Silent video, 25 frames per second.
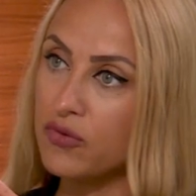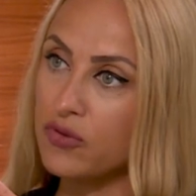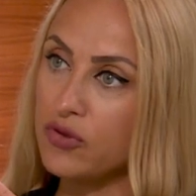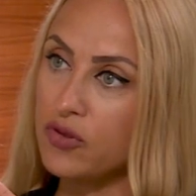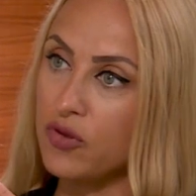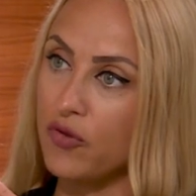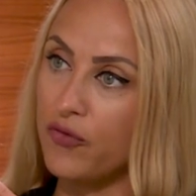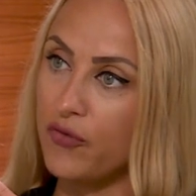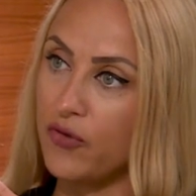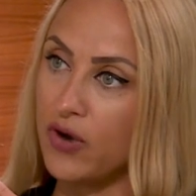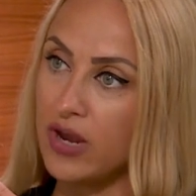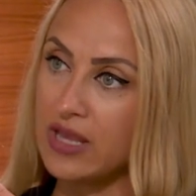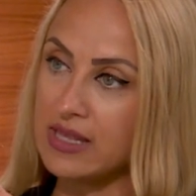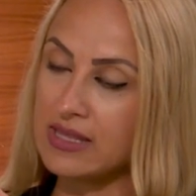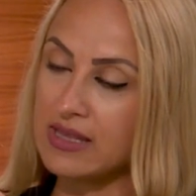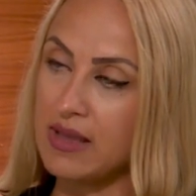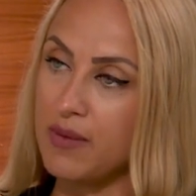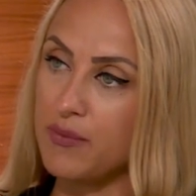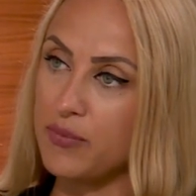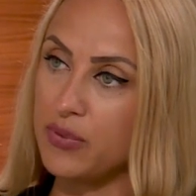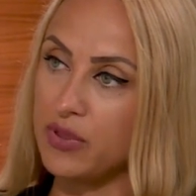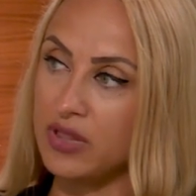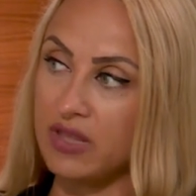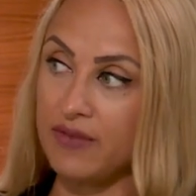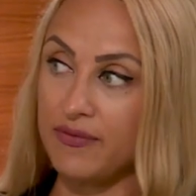So, for
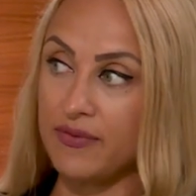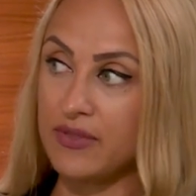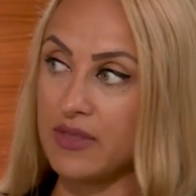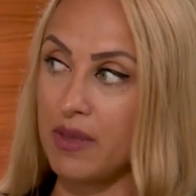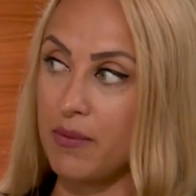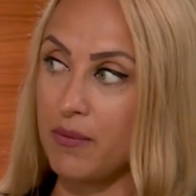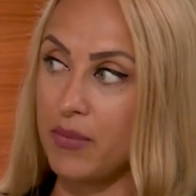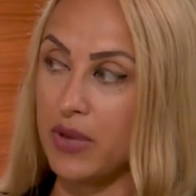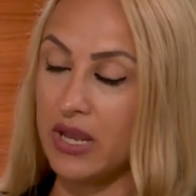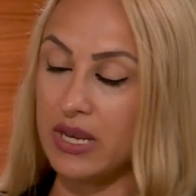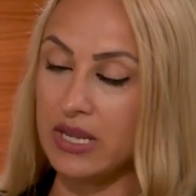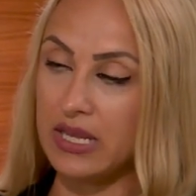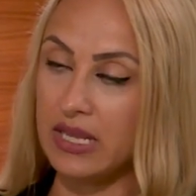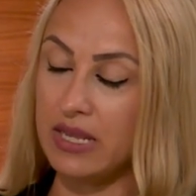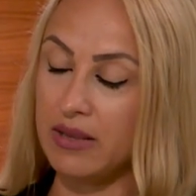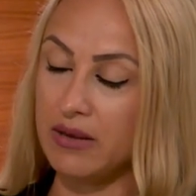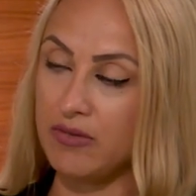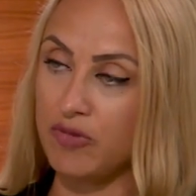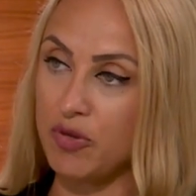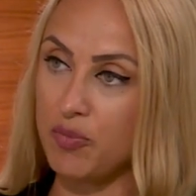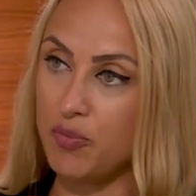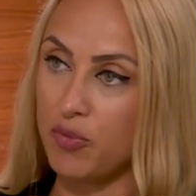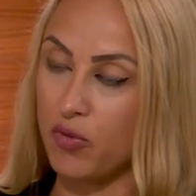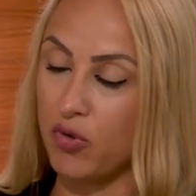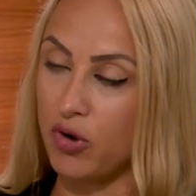example, if somebody
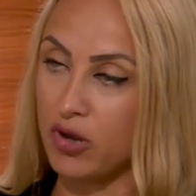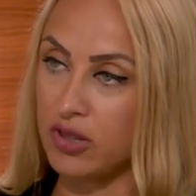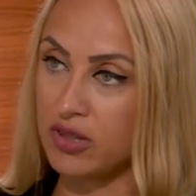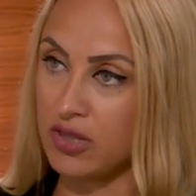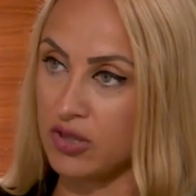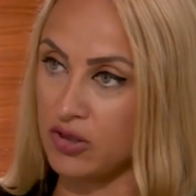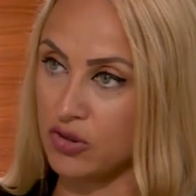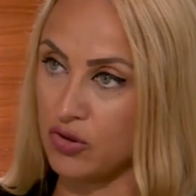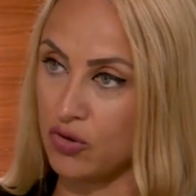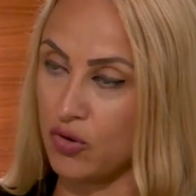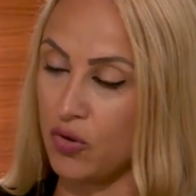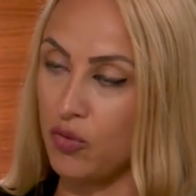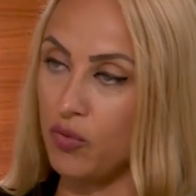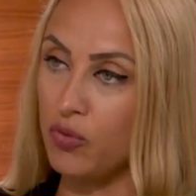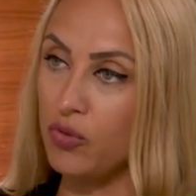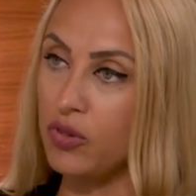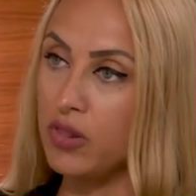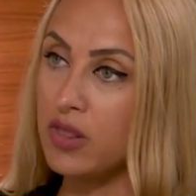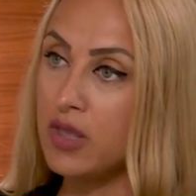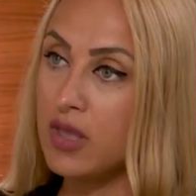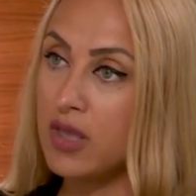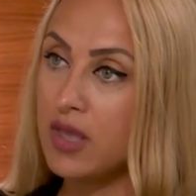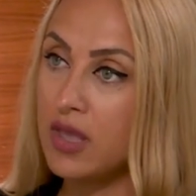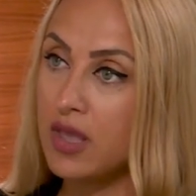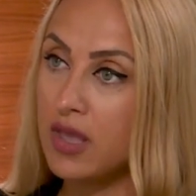reports
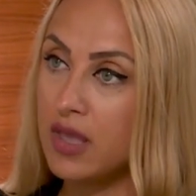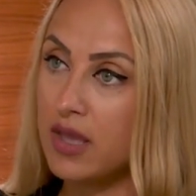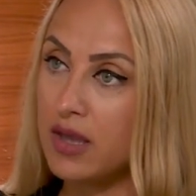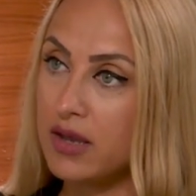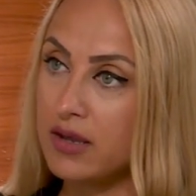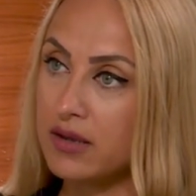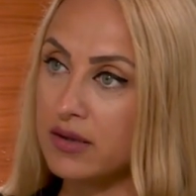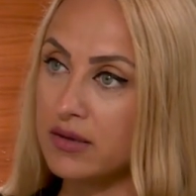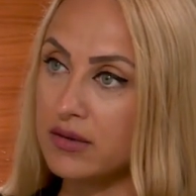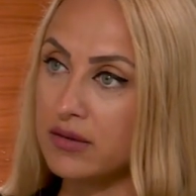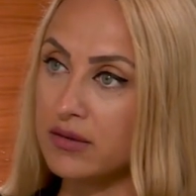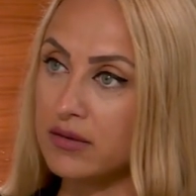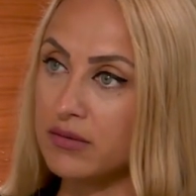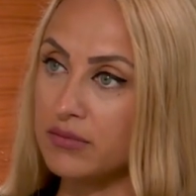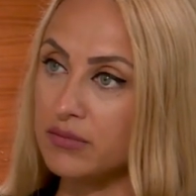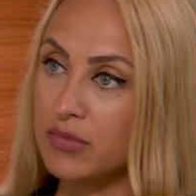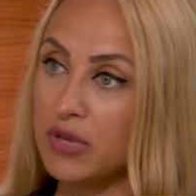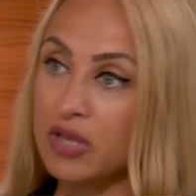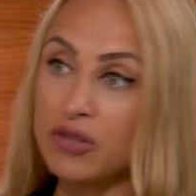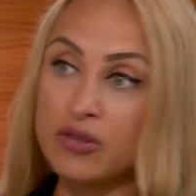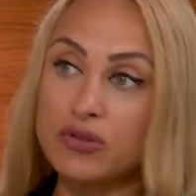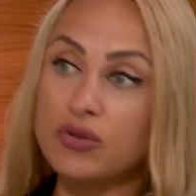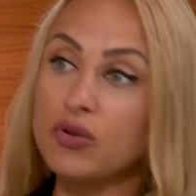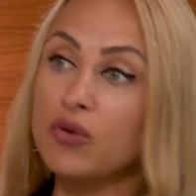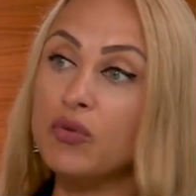
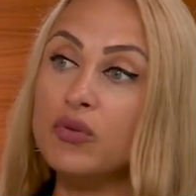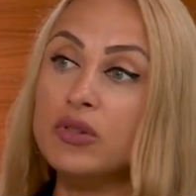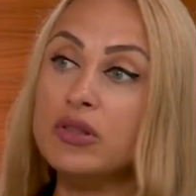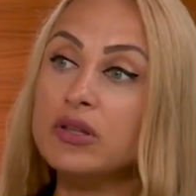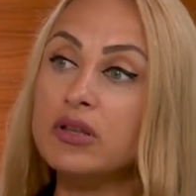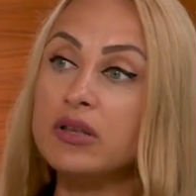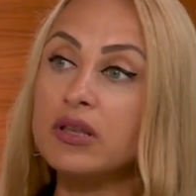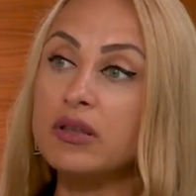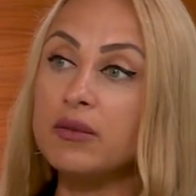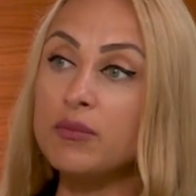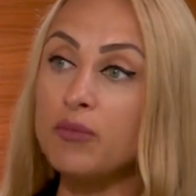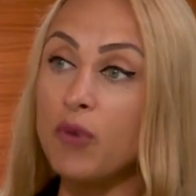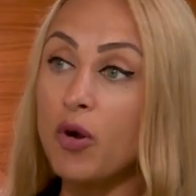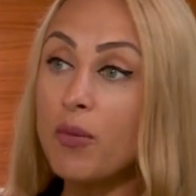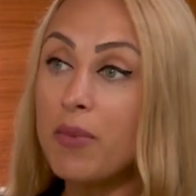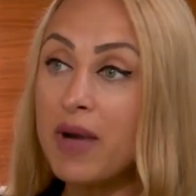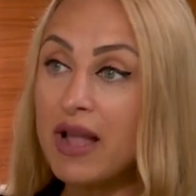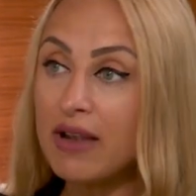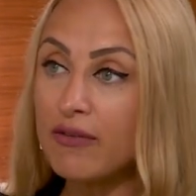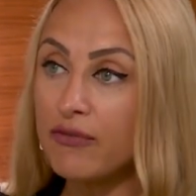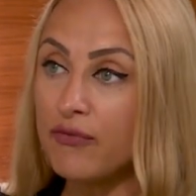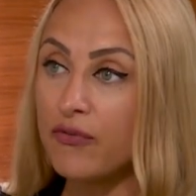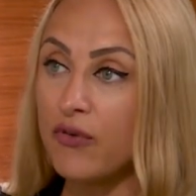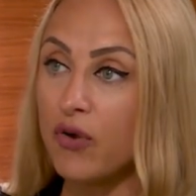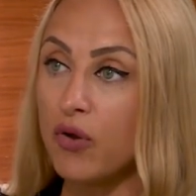a stolen
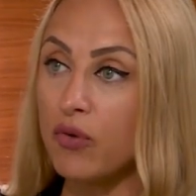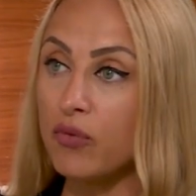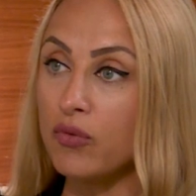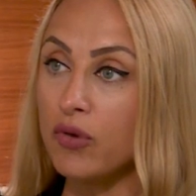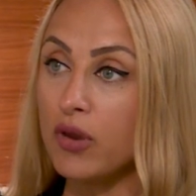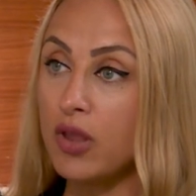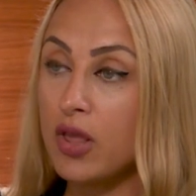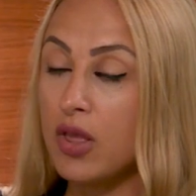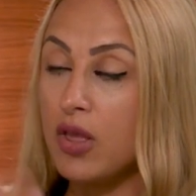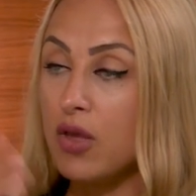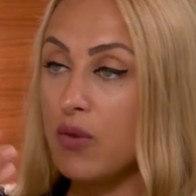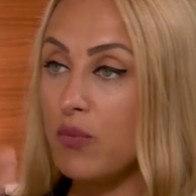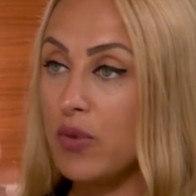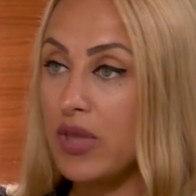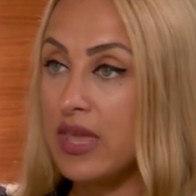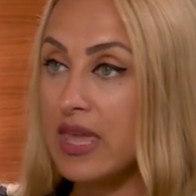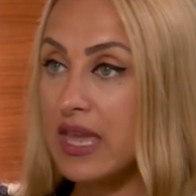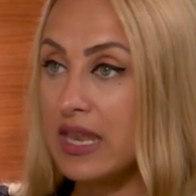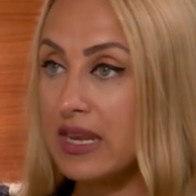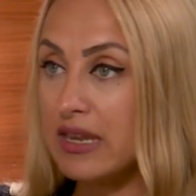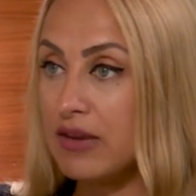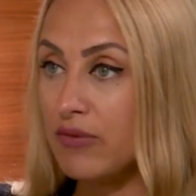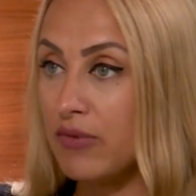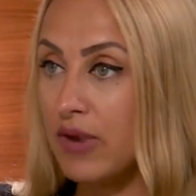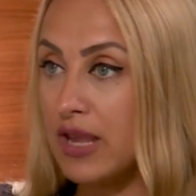mobile phone, we
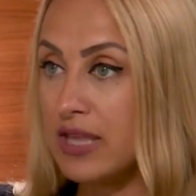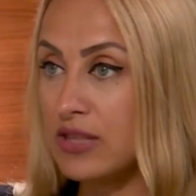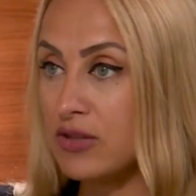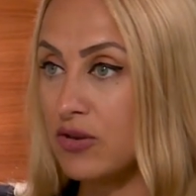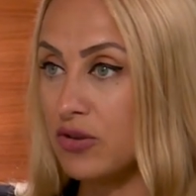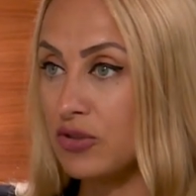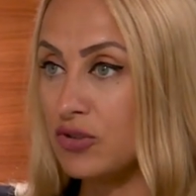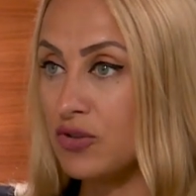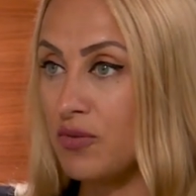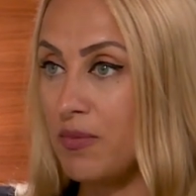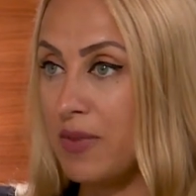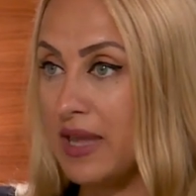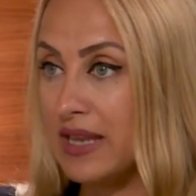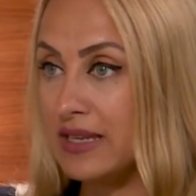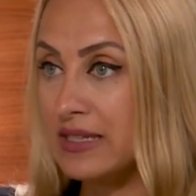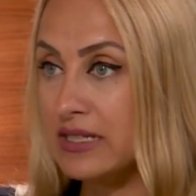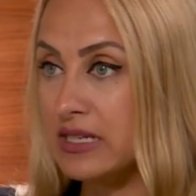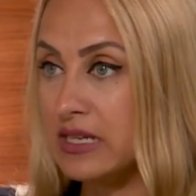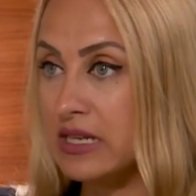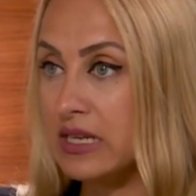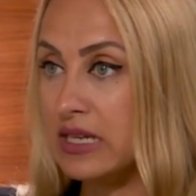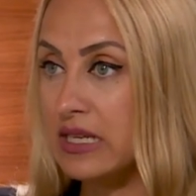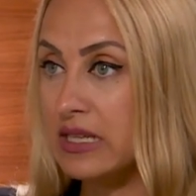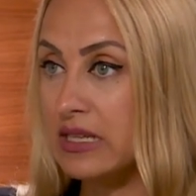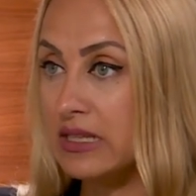can erase
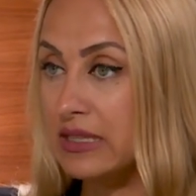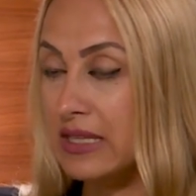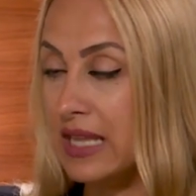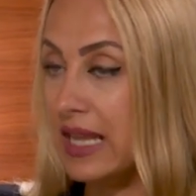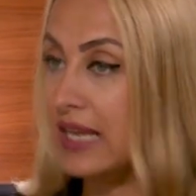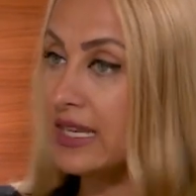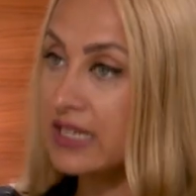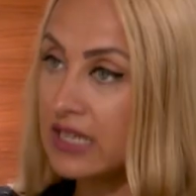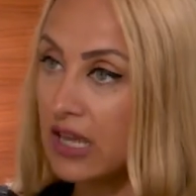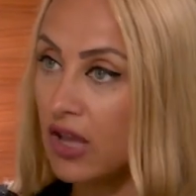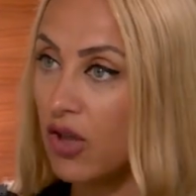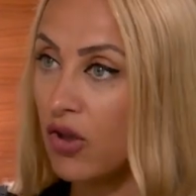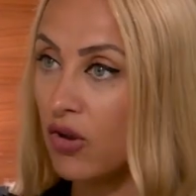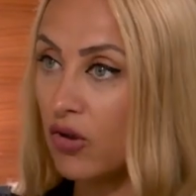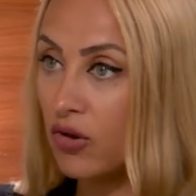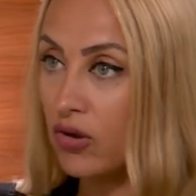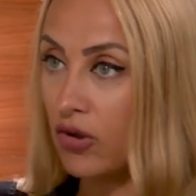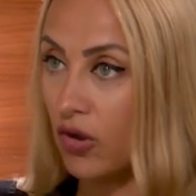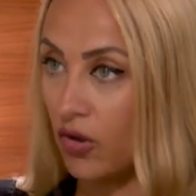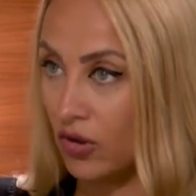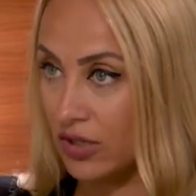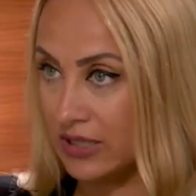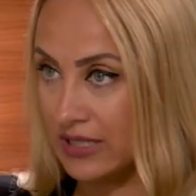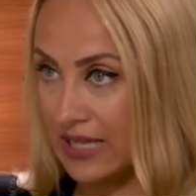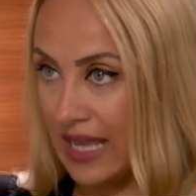automatically the data
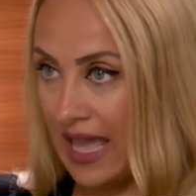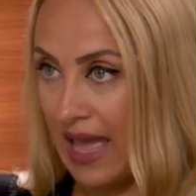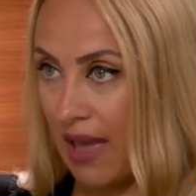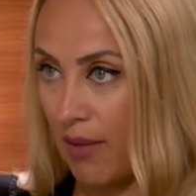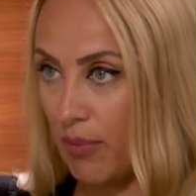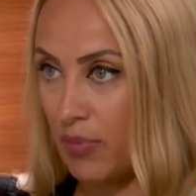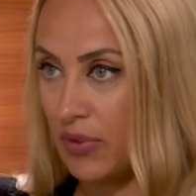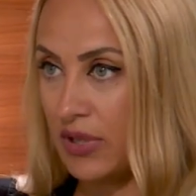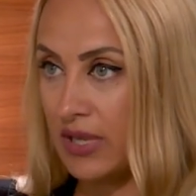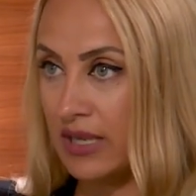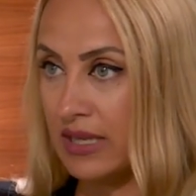on the app.